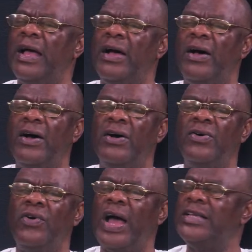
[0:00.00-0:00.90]

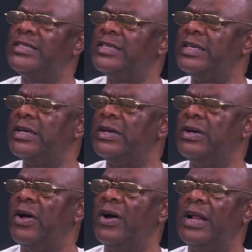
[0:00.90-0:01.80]
OIC,
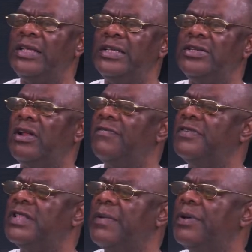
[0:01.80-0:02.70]
Organization of
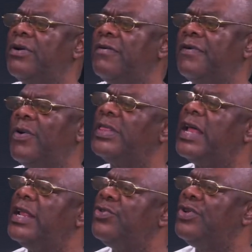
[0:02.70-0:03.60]
Islamic Conference. What
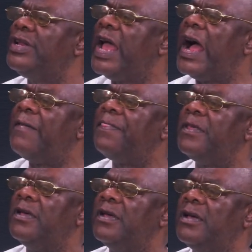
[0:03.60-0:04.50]
are they doing there?
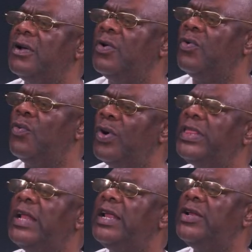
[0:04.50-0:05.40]

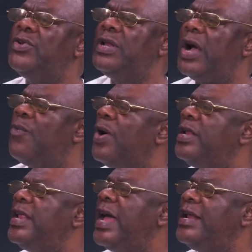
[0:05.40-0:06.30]
What are they doing there
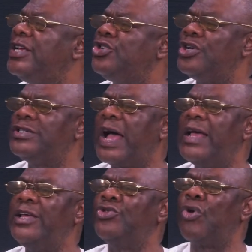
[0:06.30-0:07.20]
when their nations
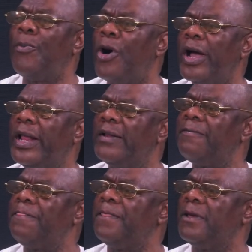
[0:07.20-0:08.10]
are in turmoil?
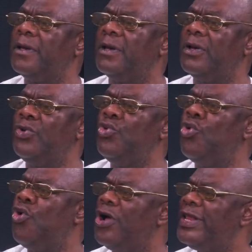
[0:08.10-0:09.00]
You
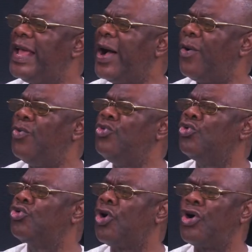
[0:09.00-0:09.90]
go there,
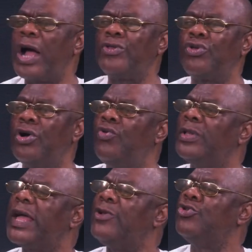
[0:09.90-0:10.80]
you talk and talk.
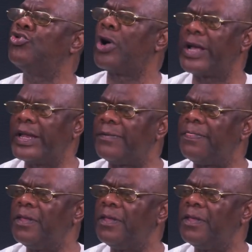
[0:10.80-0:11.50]
What are you talking?